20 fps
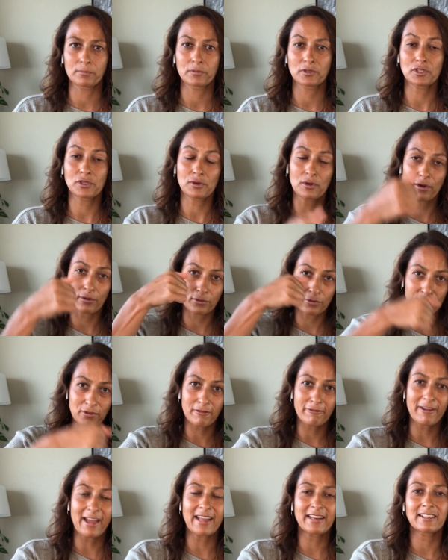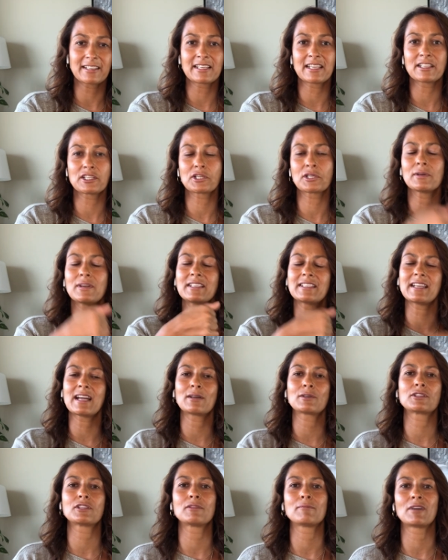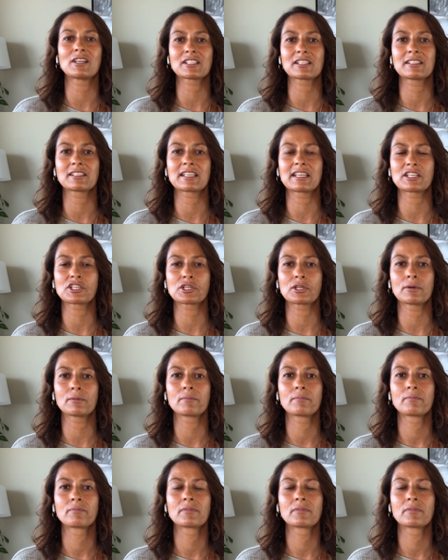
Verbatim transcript: So going through the fatty tissue and down to the muscle tissue.